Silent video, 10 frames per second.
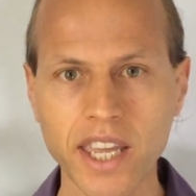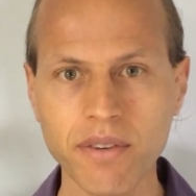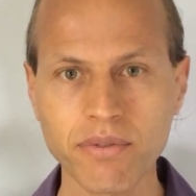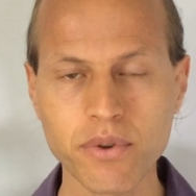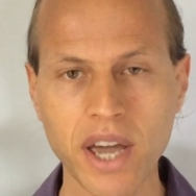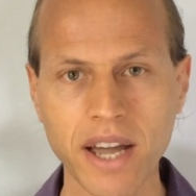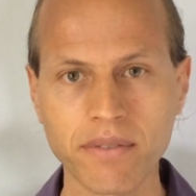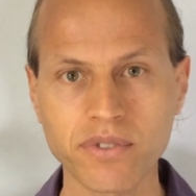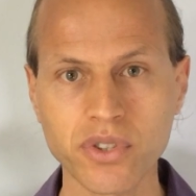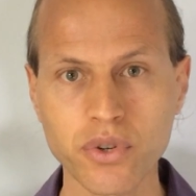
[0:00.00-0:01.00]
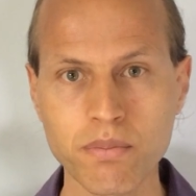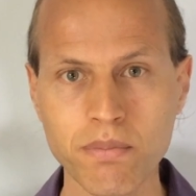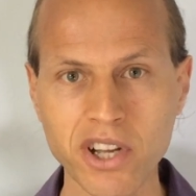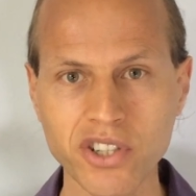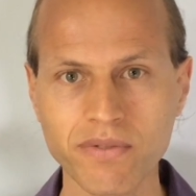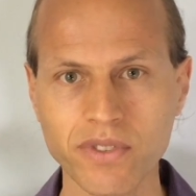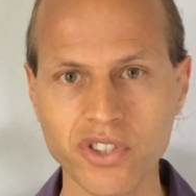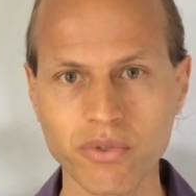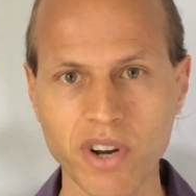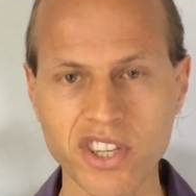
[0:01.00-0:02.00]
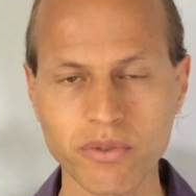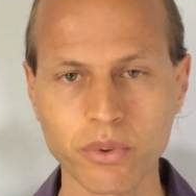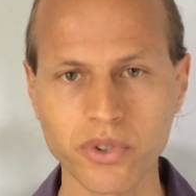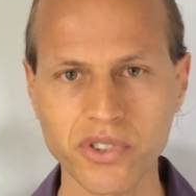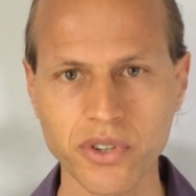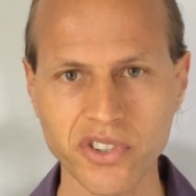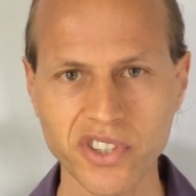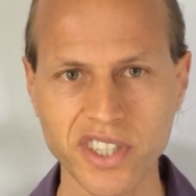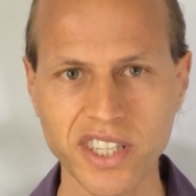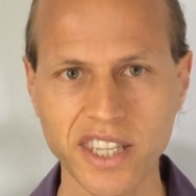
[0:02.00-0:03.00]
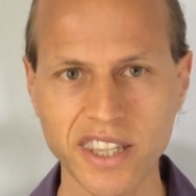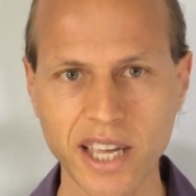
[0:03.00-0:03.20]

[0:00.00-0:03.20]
If you have too much of the stressor or toxin,